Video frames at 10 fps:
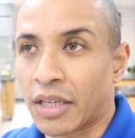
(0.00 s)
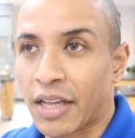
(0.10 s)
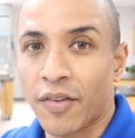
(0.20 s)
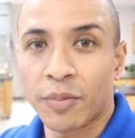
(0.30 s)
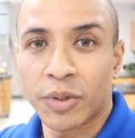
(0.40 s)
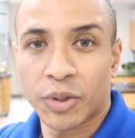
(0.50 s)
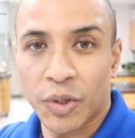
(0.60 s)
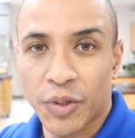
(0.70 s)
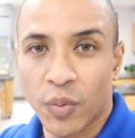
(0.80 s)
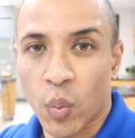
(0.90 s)
allowed them to
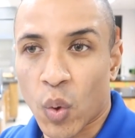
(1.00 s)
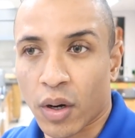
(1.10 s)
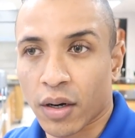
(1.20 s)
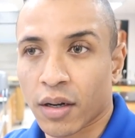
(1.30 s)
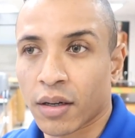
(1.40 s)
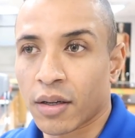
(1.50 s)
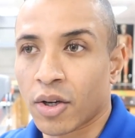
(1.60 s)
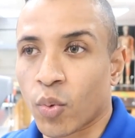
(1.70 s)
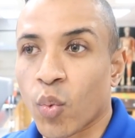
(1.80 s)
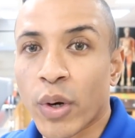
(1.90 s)
turn in work
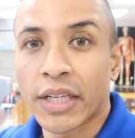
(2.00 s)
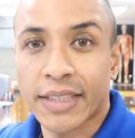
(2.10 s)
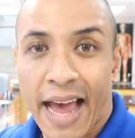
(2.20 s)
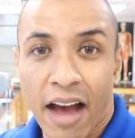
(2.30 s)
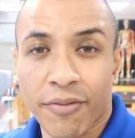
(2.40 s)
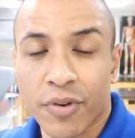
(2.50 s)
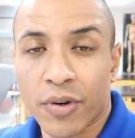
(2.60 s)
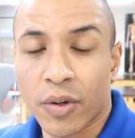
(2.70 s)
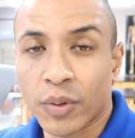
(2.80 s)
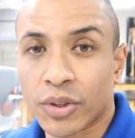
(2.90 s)
weeks
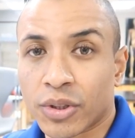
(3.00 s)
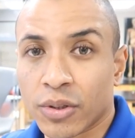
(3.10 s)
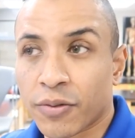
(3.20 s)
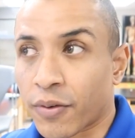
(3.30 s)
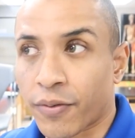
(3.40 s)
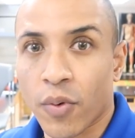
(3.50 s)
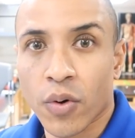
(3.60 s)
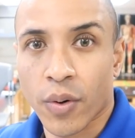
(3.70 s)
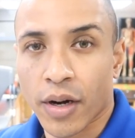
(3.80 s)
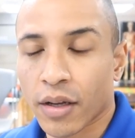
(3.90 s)
after it was due for full
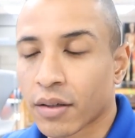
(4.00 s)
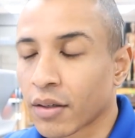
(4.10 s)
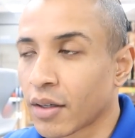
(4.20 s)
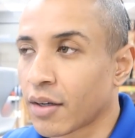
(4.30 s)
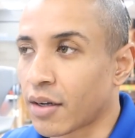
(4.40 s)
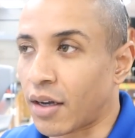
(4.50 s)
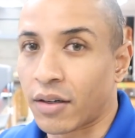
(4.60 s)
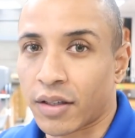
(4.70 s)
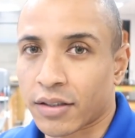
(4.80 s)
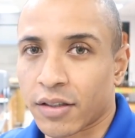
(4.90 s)
credit. I
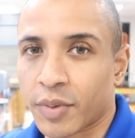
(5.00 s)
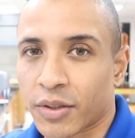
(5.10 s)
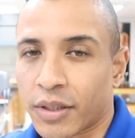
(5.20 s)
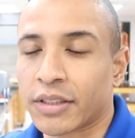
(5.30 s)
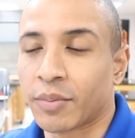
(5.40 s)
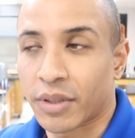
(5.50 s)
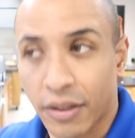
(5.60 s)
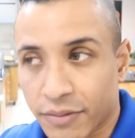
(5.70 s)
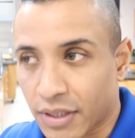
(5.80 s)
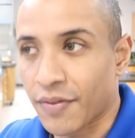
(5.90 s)
know that's a little bit crazy, but
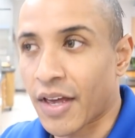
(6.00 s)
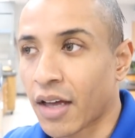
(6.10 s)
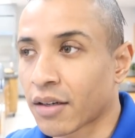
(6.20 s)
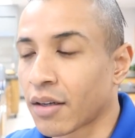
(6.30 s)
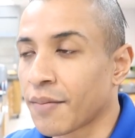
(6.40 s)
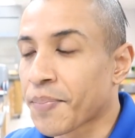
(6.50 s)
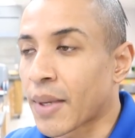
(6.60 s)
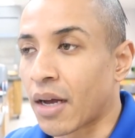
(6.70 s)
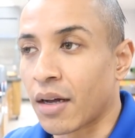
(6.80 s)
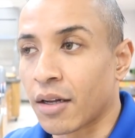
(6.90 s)
I've done that.
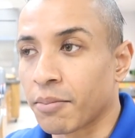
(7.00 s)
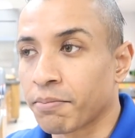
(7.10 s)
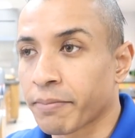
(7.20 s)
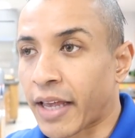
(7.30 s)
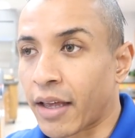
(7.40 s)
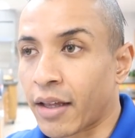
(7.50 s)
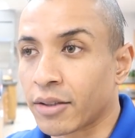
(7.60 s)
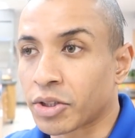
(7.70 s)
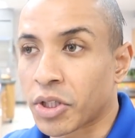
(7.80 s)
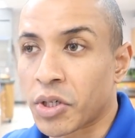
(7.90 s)
Um,
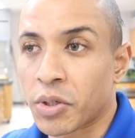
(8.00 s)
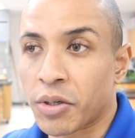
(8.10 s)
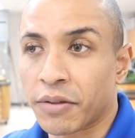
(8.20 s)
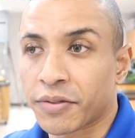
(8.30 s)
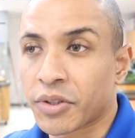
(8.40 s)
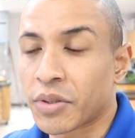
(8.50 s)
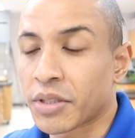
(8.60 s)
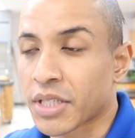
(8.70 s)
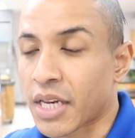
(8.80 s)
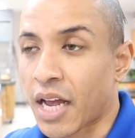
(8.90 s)
and so if
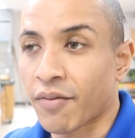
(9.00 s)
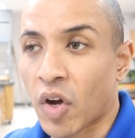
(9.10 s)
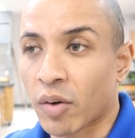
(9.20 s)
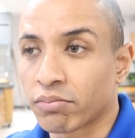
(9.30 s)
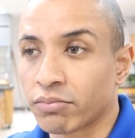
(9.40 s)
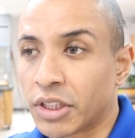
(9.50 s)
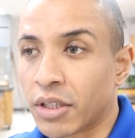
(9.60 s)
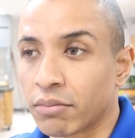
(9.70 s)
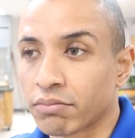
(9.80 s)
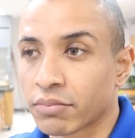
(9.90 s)
students didn't have the, you
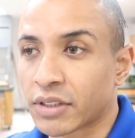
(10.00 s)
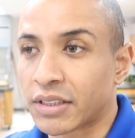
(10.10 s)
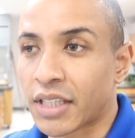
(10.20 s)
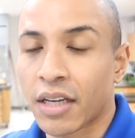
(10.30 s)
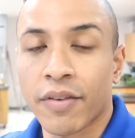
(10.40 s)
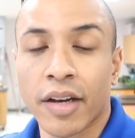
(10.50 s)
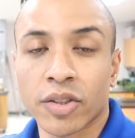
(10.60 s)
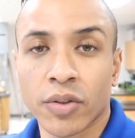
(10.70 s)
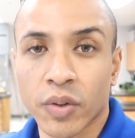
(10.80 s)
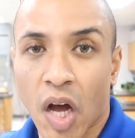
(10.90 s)
know, didn't take
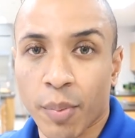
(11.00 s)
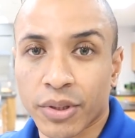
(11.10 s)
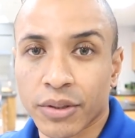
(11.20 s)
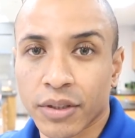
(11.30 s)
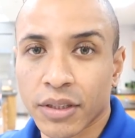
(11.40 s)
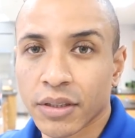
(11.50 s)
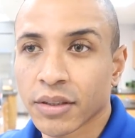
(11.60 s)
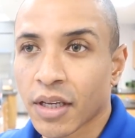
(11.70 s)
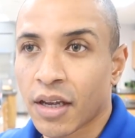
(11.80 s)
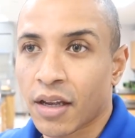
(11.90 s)
advantage of those
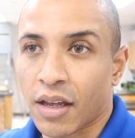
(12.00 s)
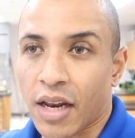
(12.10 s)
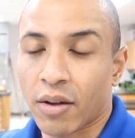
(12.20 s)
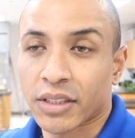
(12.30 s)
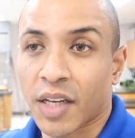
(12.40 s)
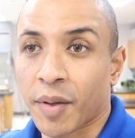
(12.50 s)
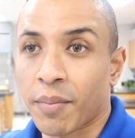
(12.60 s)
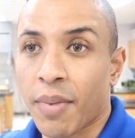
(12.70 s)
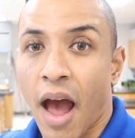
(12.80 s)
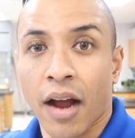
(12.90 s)
opportunities, and now it's
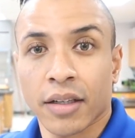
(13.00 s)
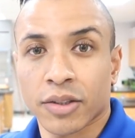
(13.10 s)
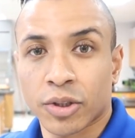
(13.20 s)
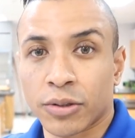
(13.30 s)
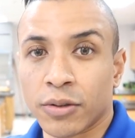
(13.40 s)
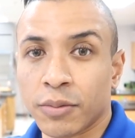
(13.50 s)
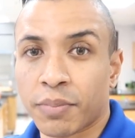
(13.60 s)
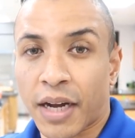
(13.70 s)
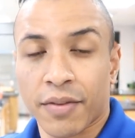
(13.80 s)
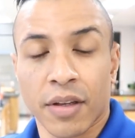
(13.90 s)
coming back to
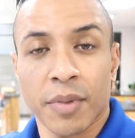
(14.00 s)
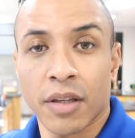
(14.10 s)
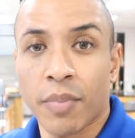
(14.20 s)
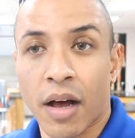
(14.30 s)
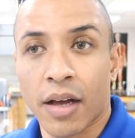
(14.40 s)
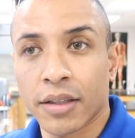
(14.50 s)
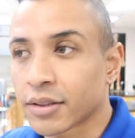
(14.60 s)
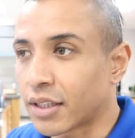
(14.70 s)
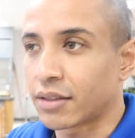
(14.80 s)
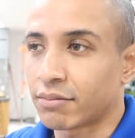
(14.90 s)
bite them in the
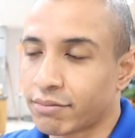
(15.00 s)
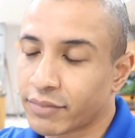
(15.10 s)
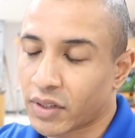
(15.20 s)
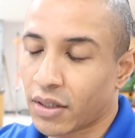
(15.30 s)
behind, then,